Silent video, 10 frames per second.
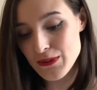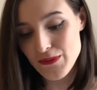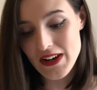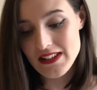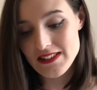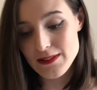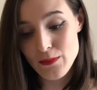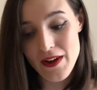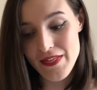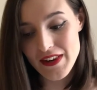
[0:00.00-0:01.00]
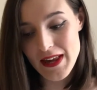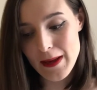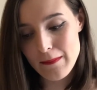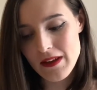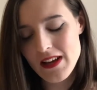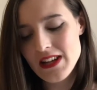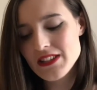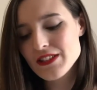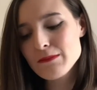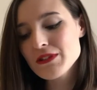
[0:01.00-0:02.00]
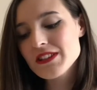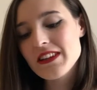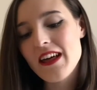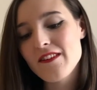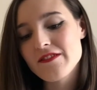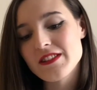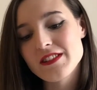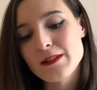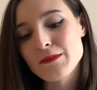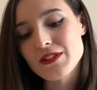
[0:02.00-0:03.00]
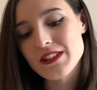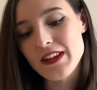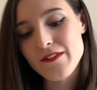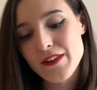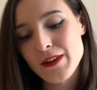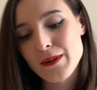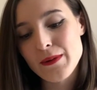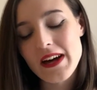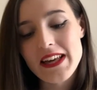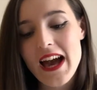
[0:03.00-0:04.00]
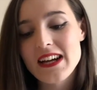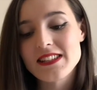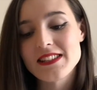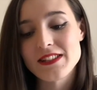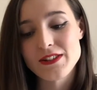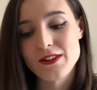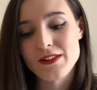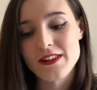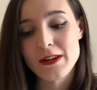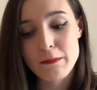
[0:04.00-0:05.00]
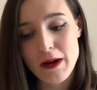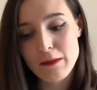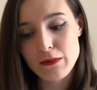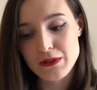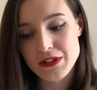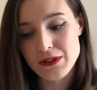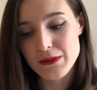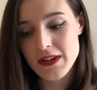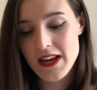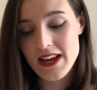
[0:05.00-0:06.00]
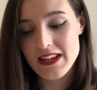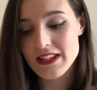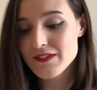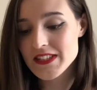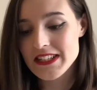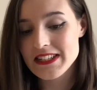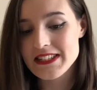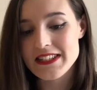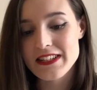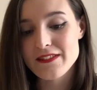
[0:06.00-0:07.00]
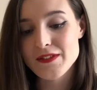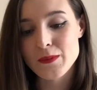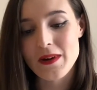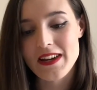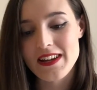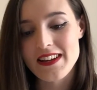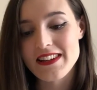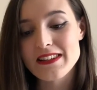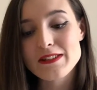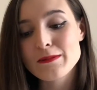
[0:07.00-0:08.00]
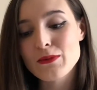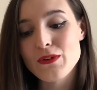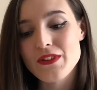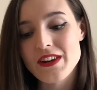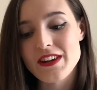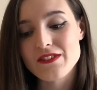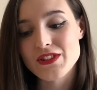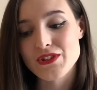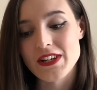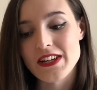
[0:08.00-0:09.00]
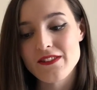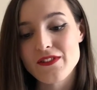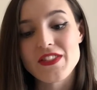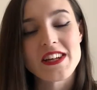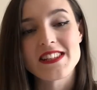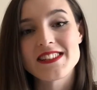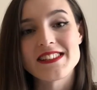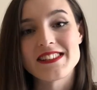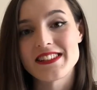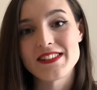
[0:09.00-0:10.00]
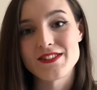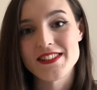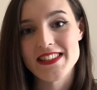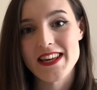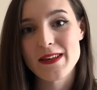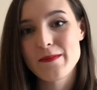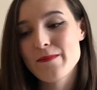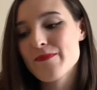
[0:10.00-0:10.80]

friends worth the name, someone to love and someone to love you, a cat, a dog and a pipe or two, enough to eat and enough to wear, and a little more than enough to drink, for thirst is a dangerous thing."